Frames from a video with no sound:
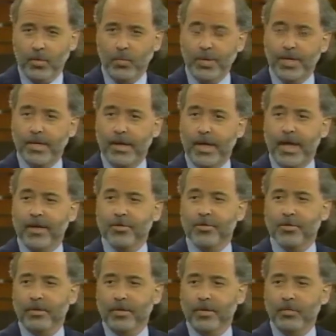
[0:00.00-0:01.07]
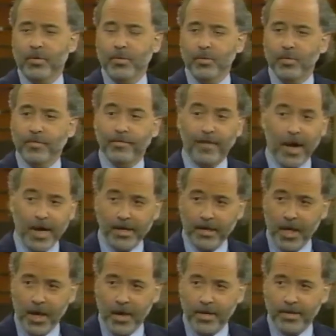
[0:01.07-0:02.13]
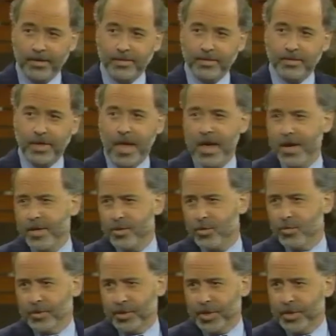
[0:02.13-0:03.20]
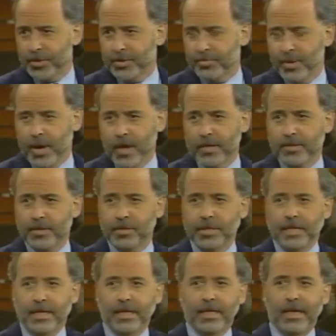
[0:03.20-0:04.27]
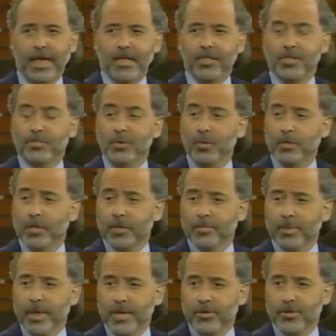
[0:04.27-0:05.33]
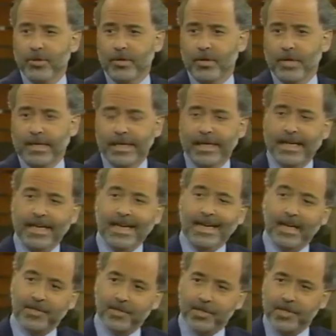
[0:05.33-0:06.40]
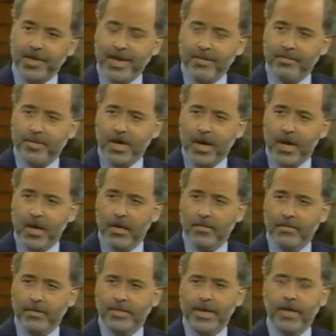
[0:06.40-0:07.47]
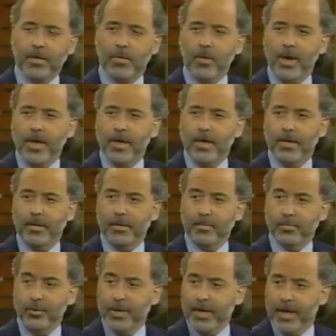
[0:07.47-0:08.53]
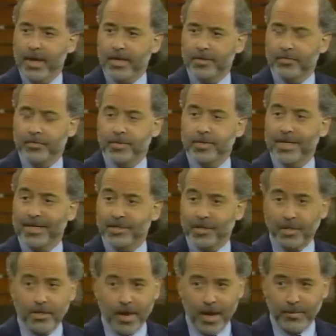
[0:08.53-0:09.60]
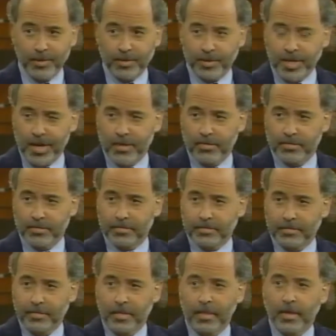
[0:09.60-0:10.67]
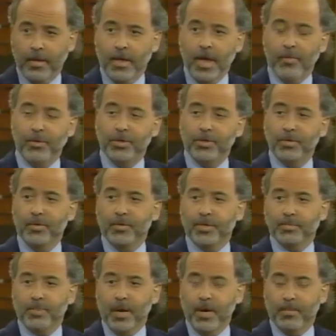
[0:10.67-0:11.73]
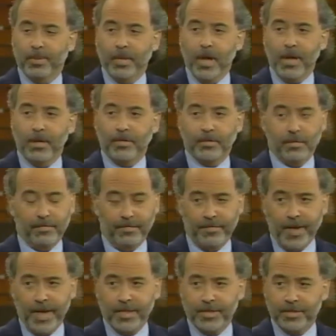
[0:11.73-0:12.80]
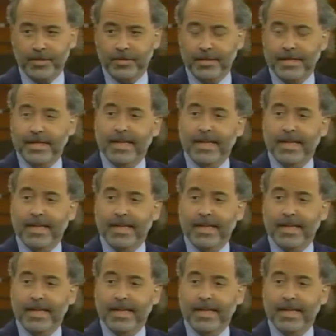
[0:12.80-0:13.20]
we can actually remove fine lines, age or sunspots, and smooth the complexion, and at the same time take away precancerous and sun-damaged cells. And we do this by applying it to the face